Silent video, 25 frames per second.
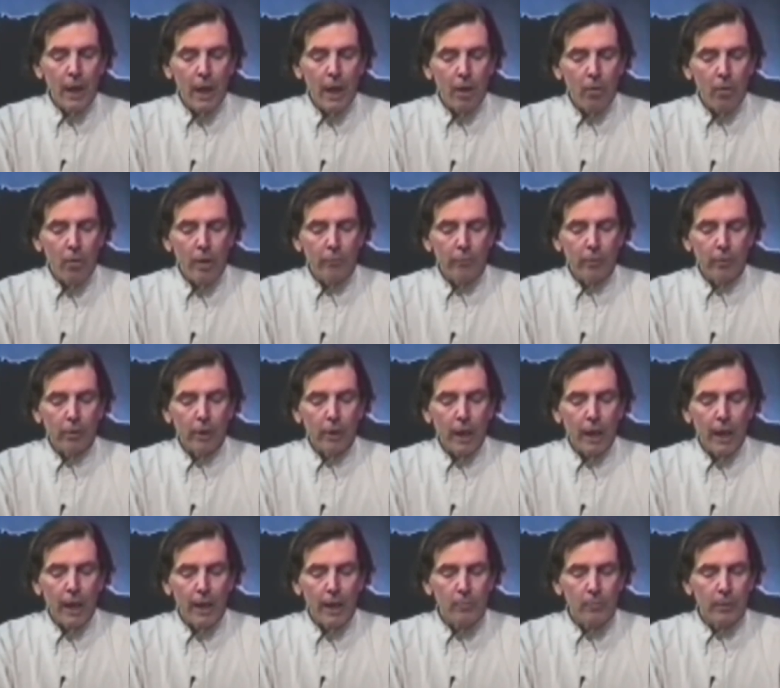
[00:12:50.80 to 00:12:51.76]

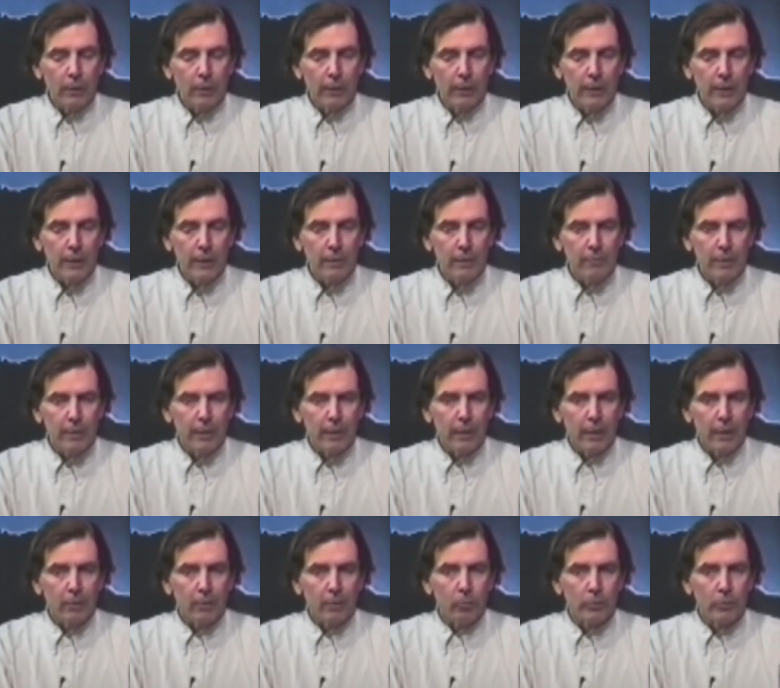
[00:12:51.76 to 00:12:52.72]
However, I believe
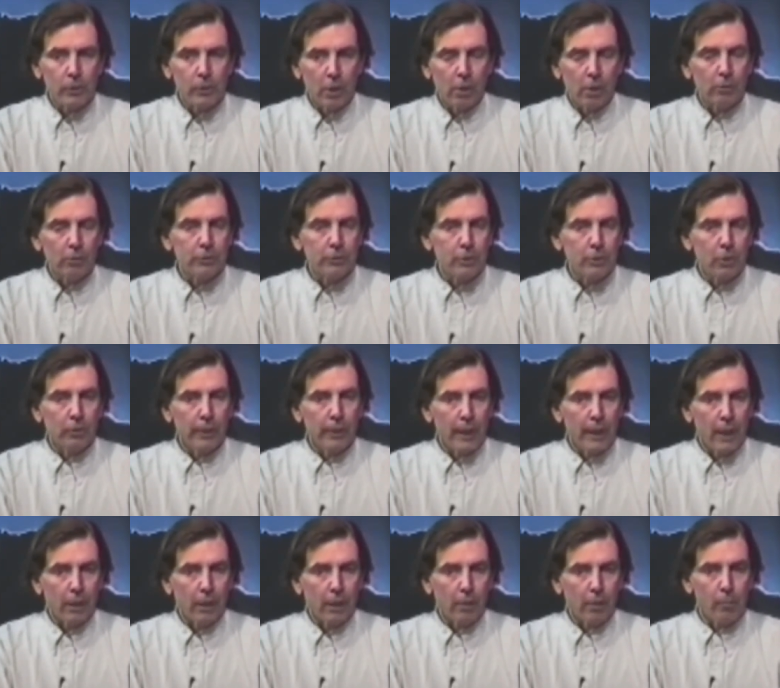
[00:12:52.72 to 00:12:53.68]
that it was also
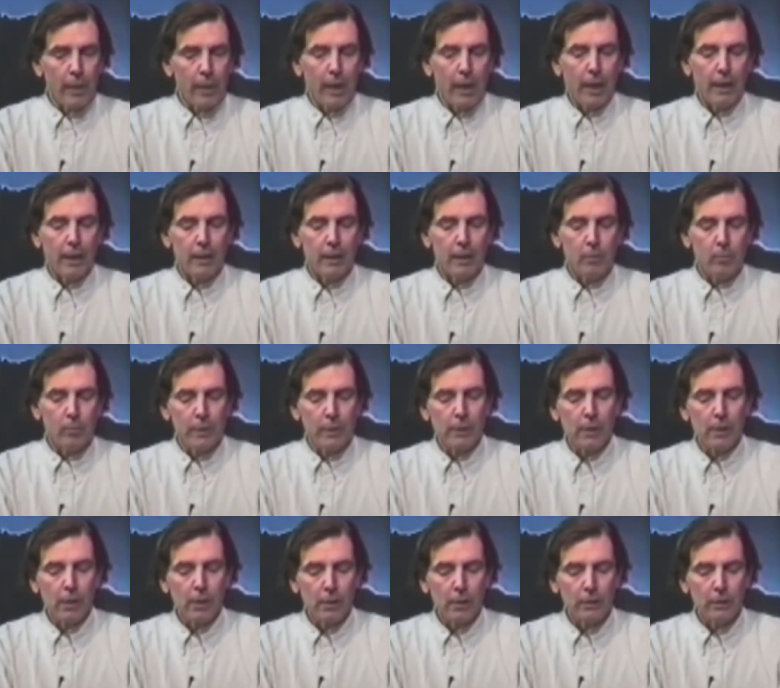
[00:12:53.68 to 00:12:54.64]
an alibi,
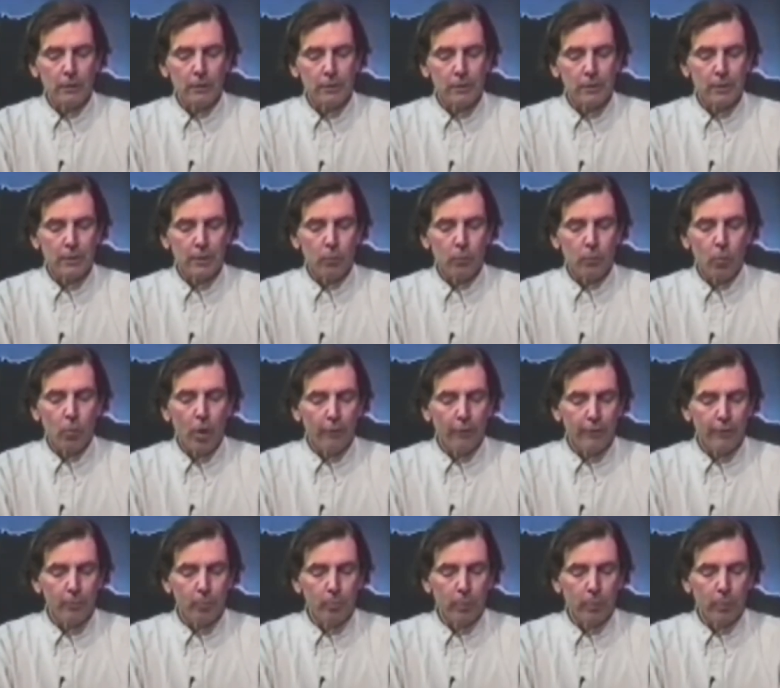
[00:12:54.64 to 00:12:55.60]
because the
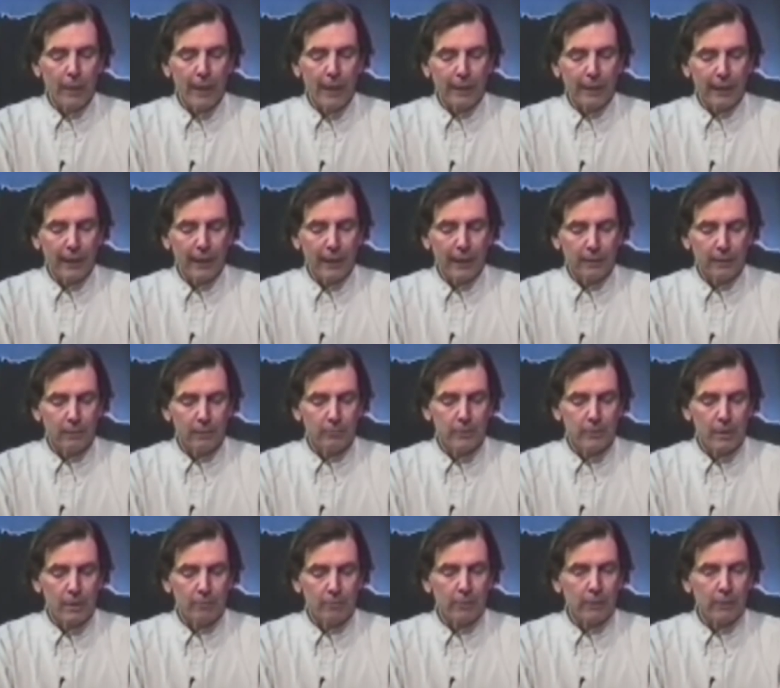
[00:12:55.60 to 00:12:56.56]
Waltham Black Act
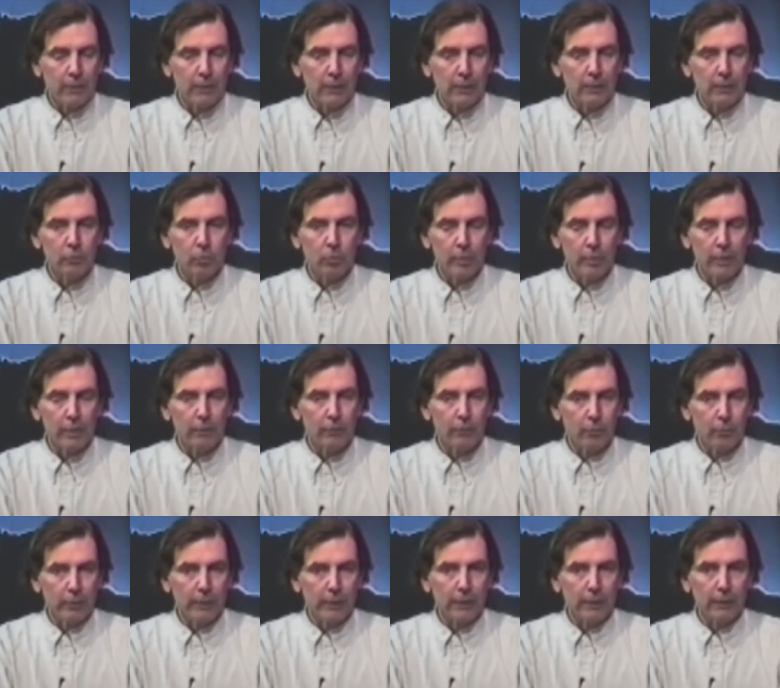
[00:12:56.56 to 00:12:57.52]
of
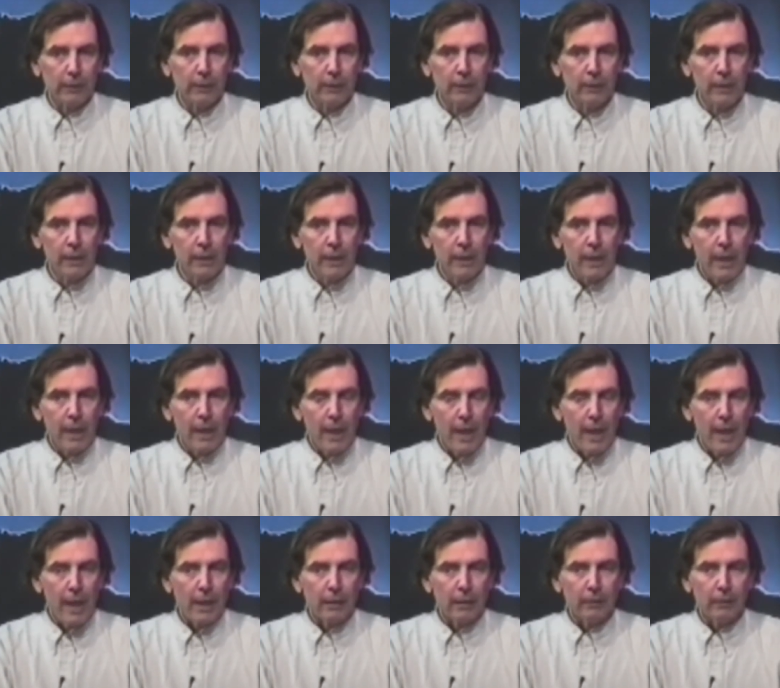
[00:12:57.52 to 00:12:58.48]
1723
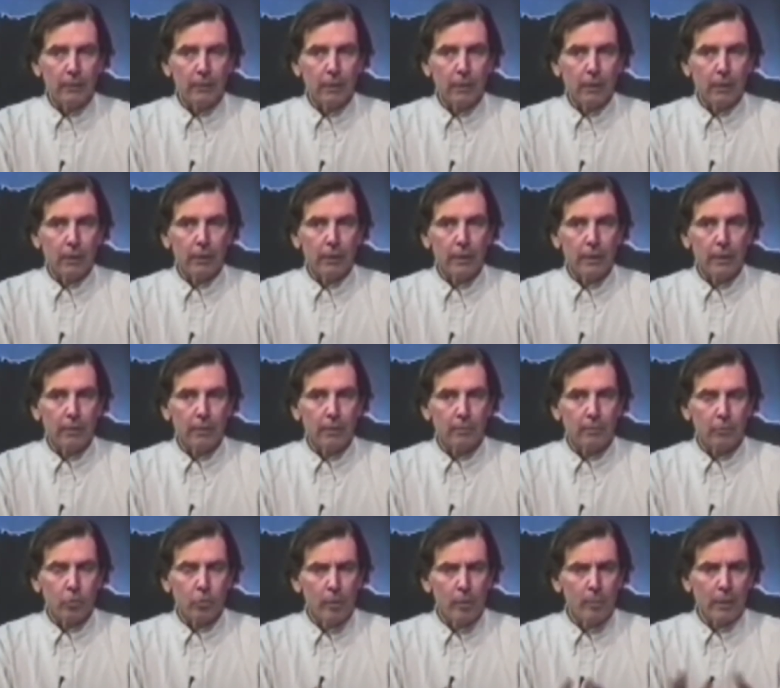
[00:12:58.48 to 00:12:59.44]
had
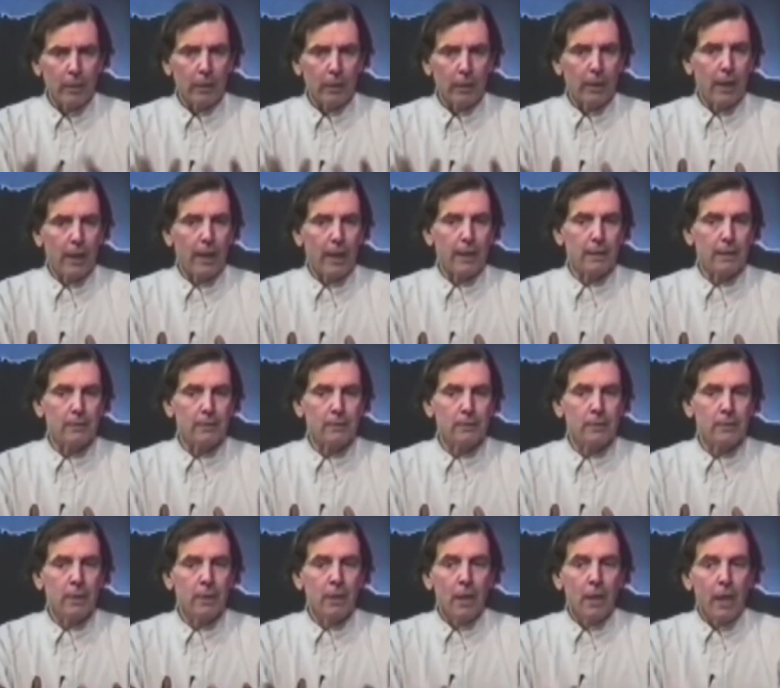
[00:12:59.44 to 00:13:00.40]

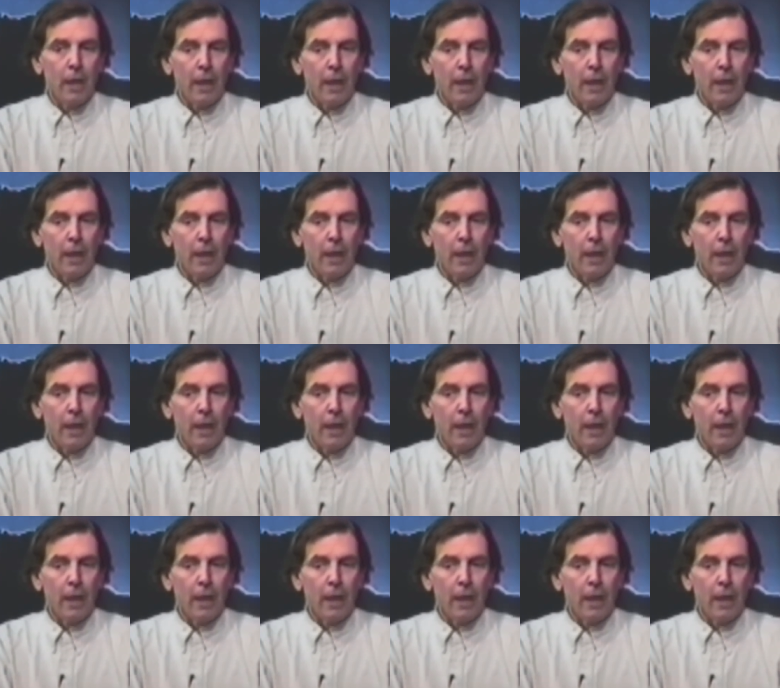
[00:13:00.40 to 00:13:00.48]
criminalized